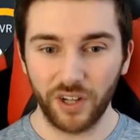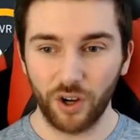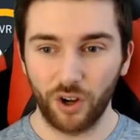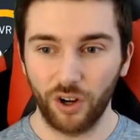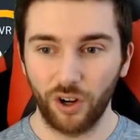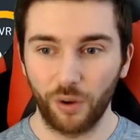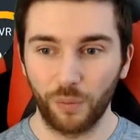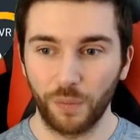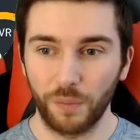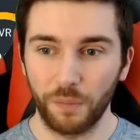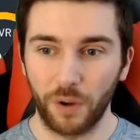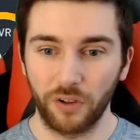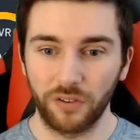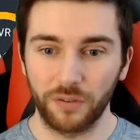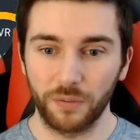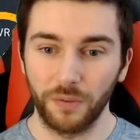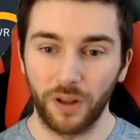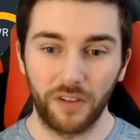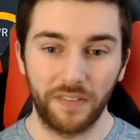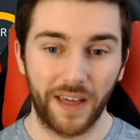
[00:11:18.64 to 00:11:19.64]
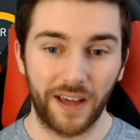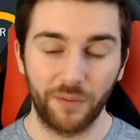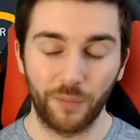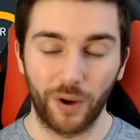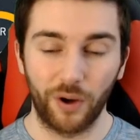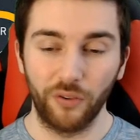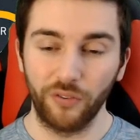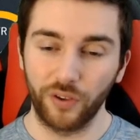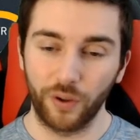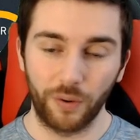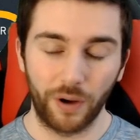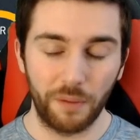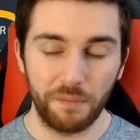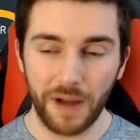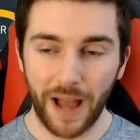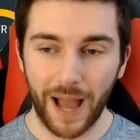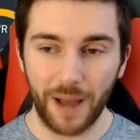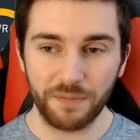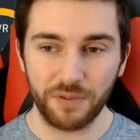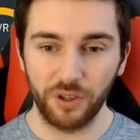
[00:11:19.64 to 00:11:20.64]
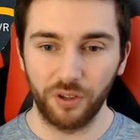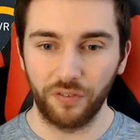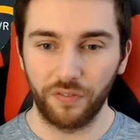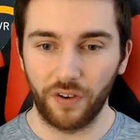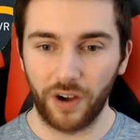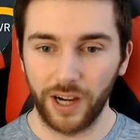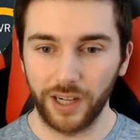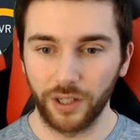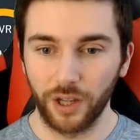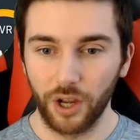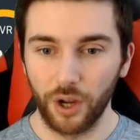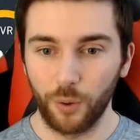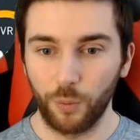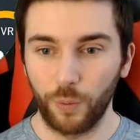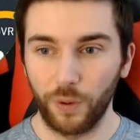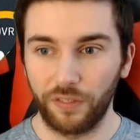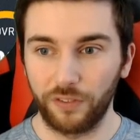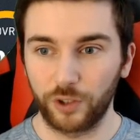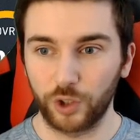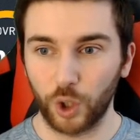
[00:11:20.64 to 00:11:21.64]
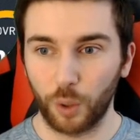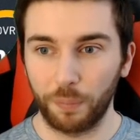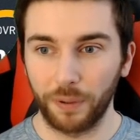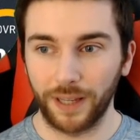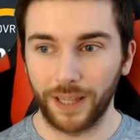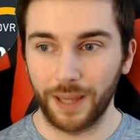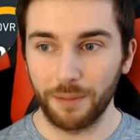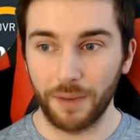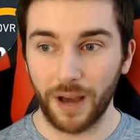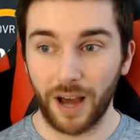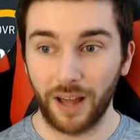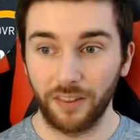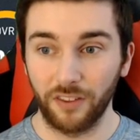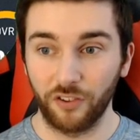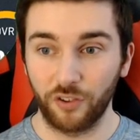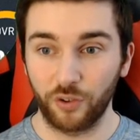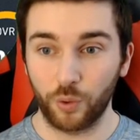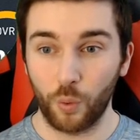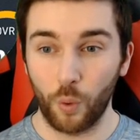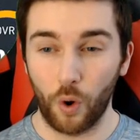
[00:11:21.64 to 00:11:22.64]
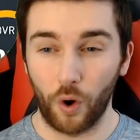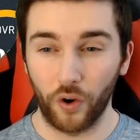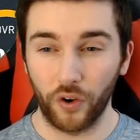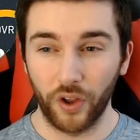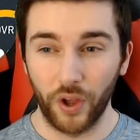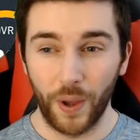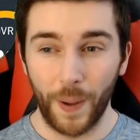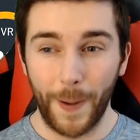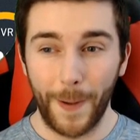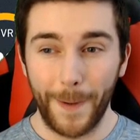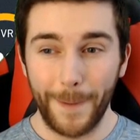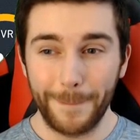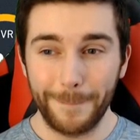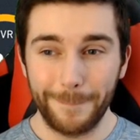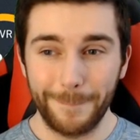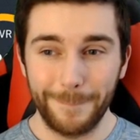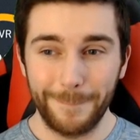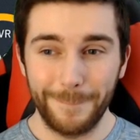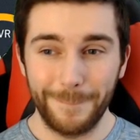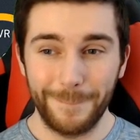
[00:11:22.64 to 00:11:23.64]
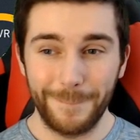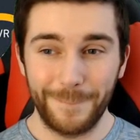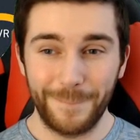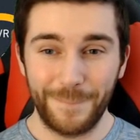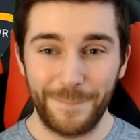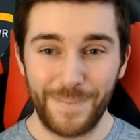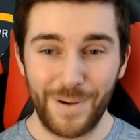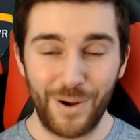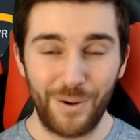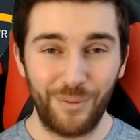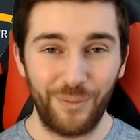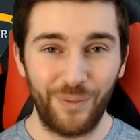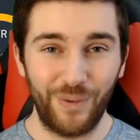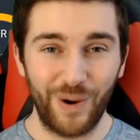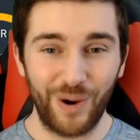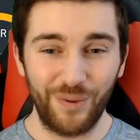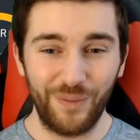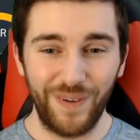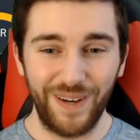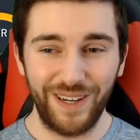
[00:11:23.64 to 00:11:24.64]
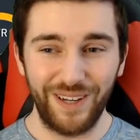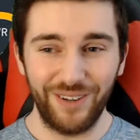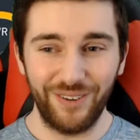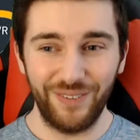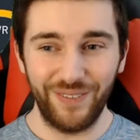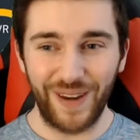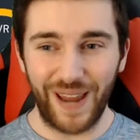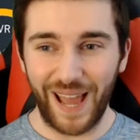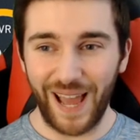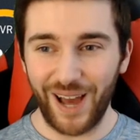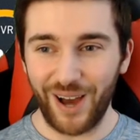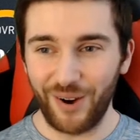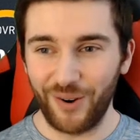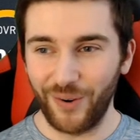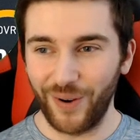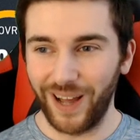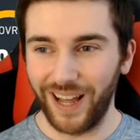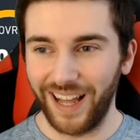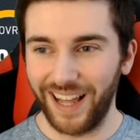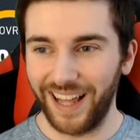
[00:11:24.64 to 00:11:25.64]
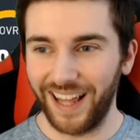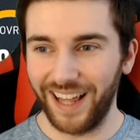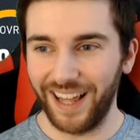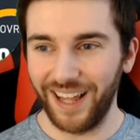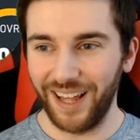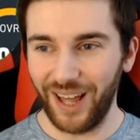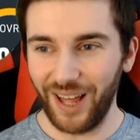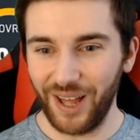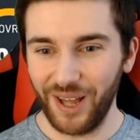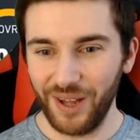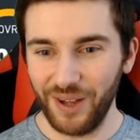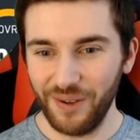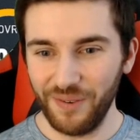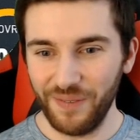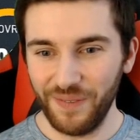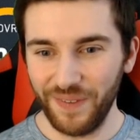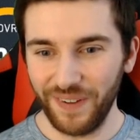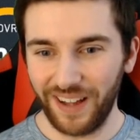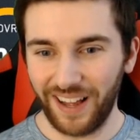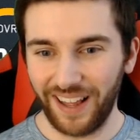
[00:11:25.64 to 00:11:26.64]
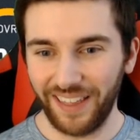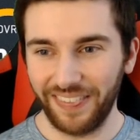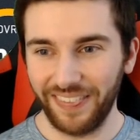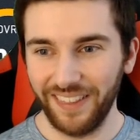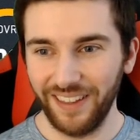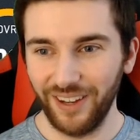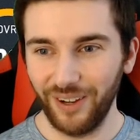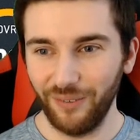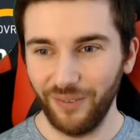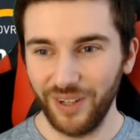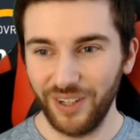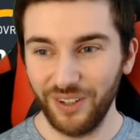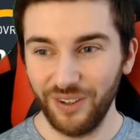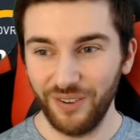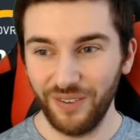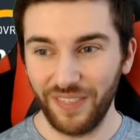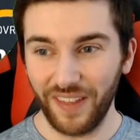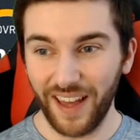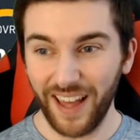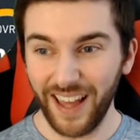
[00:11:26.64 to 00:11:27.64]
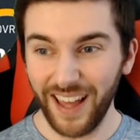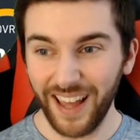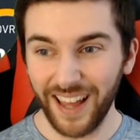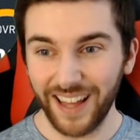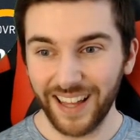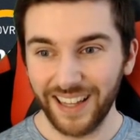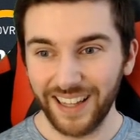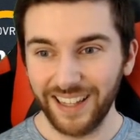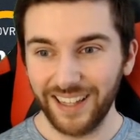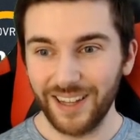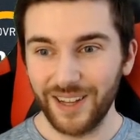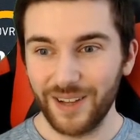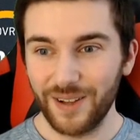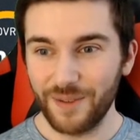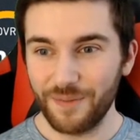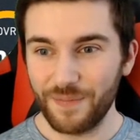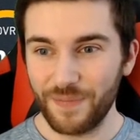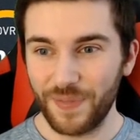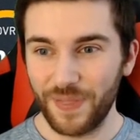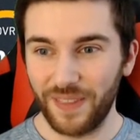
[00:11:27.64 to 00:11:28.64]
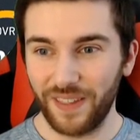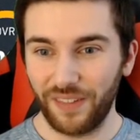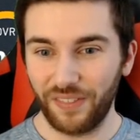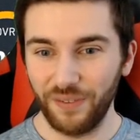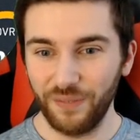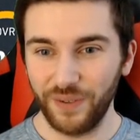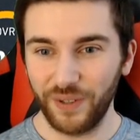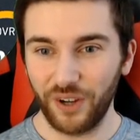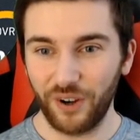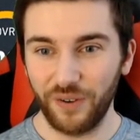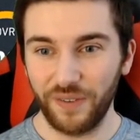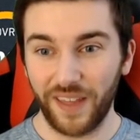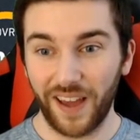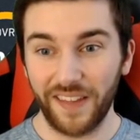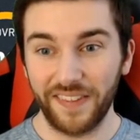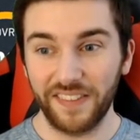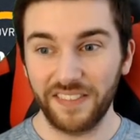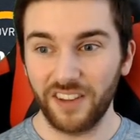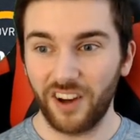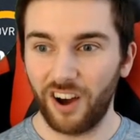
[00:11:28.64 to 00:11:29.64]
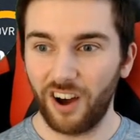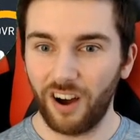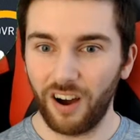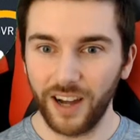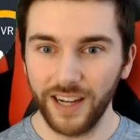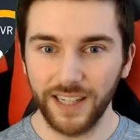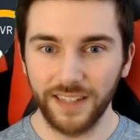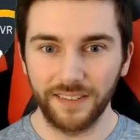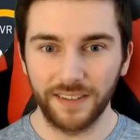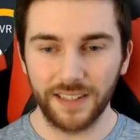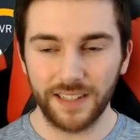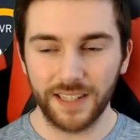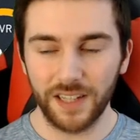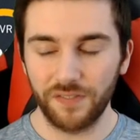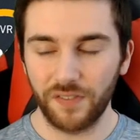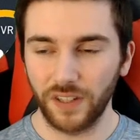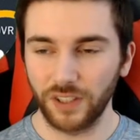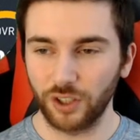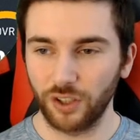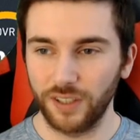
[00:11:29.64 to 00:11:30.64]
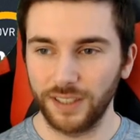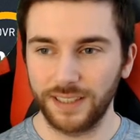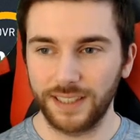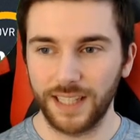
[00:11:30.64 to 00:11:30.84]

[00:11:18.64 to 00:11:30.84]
got along with Moses Malone that well, so I'm absolutely fine with dropping him out of the squad. But what do we do now? Um, I think we do that. I think we go with that. And then the height and the defense on this